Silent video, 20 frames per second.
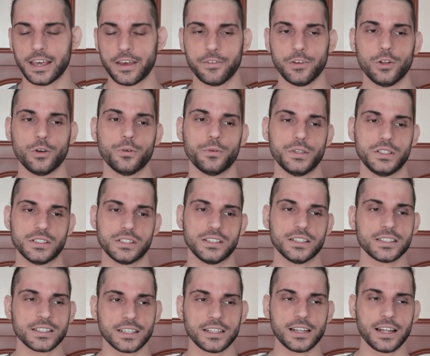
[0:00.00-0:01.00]
Kevin Owens
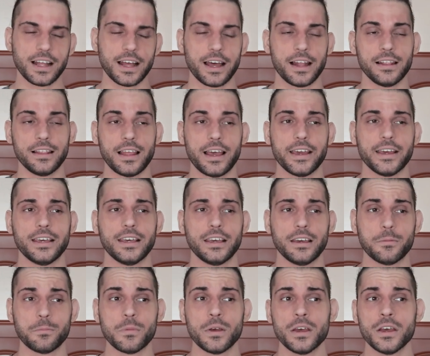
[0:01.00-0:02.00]
doesn't like
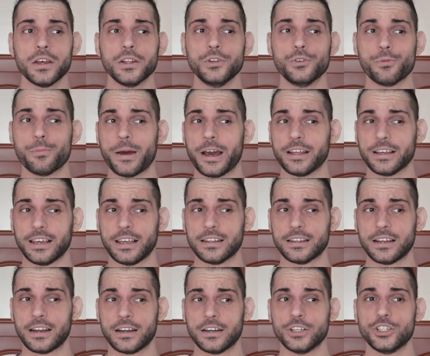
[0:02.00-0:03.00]
him. Drew
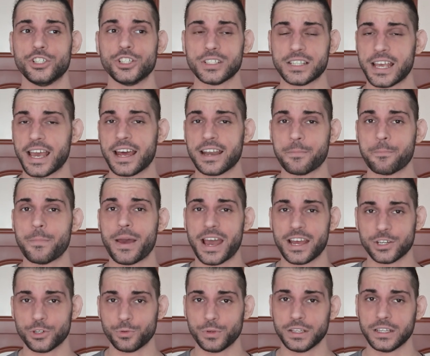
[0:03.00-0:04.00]
McIntyre just had a
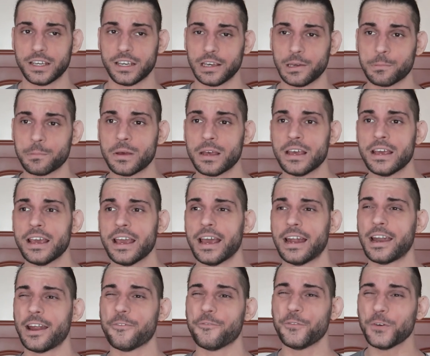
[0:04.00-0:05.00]
match with him,
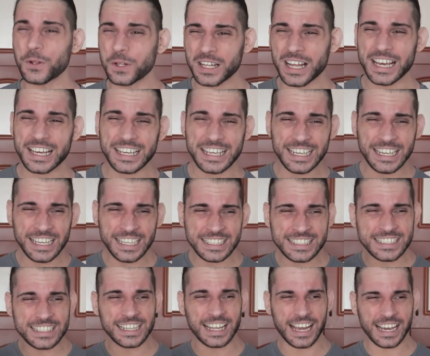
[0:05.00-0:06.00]
and I feel like
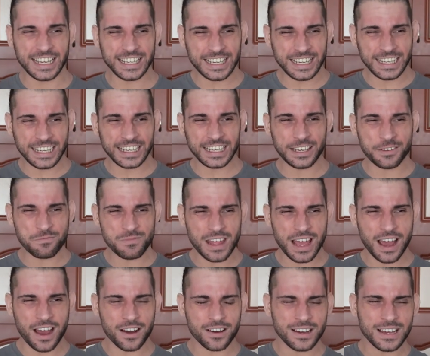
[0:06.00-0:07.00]
he's liking him
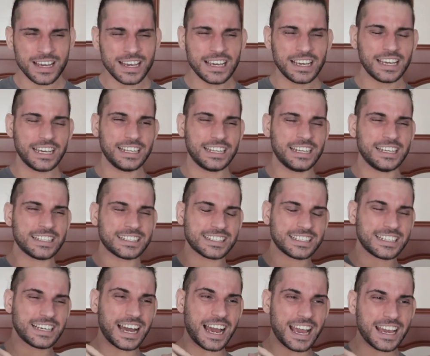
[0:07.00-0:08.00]
now. And he's
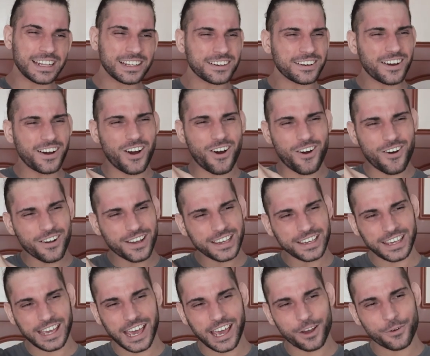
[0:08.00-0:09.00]
kind of
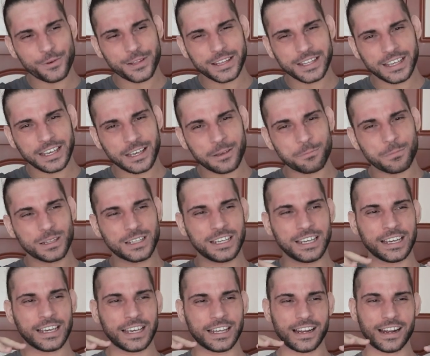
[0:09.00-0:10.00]
okay with him, but
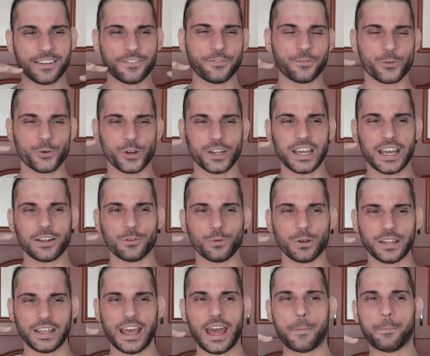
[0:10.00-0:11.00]
he cannot forget
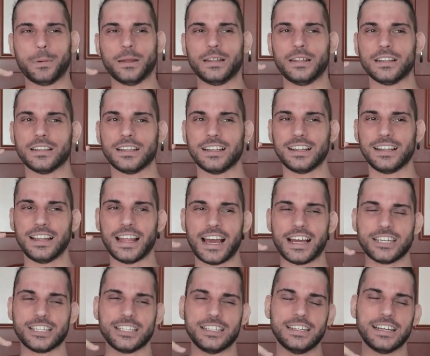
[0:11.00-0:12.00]
what happened at
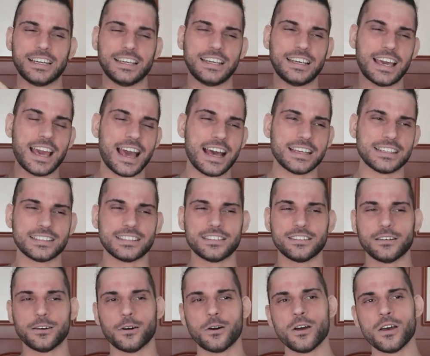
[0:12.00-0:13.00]
Clash at the
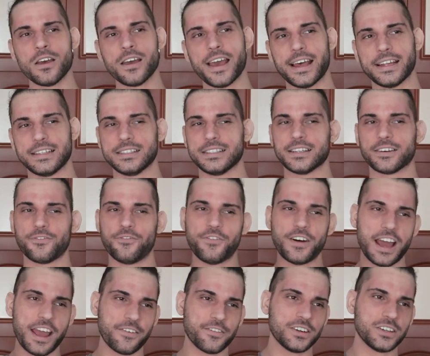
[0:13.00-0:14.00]
Castle, at
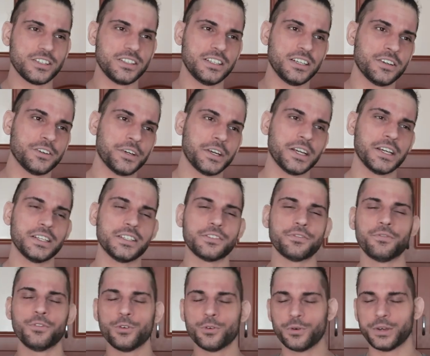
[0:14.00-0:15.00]
Survivor
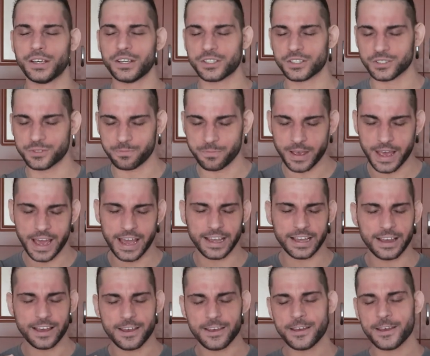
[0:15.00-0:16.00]
Series few years
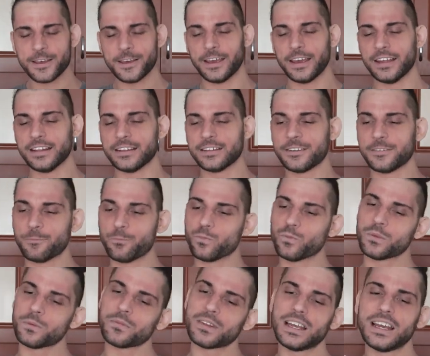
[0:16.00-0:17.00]
back, and
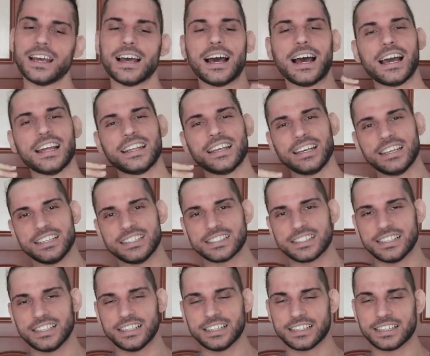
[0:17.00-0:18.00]
I think he's
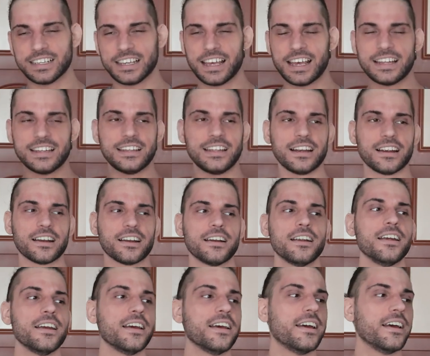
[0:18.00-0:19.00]
gonna get there.